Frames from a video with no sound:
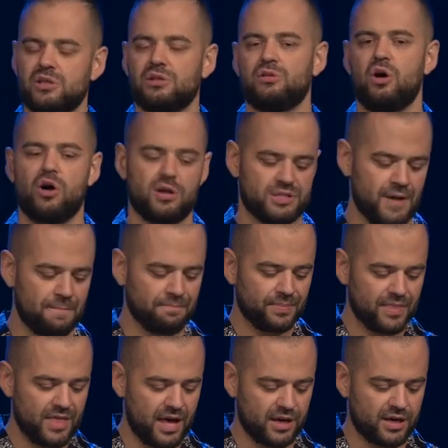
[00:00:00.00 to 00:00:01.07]
laws
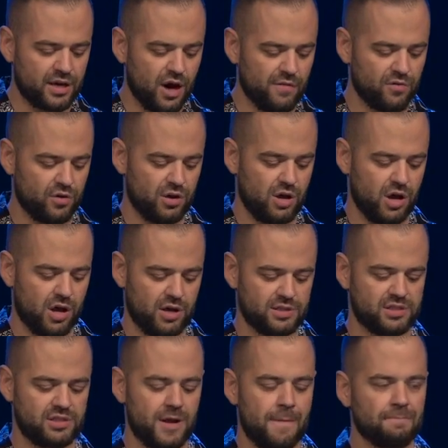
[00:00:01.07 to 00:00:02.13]
that govern
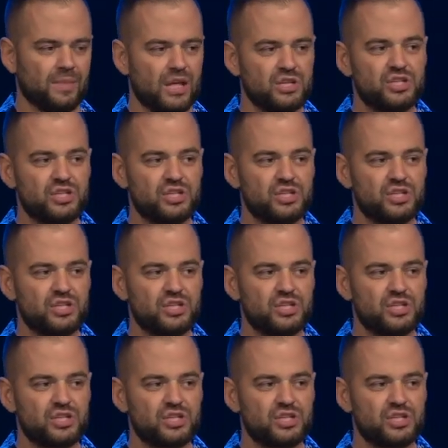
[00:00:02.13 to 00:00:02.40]
us.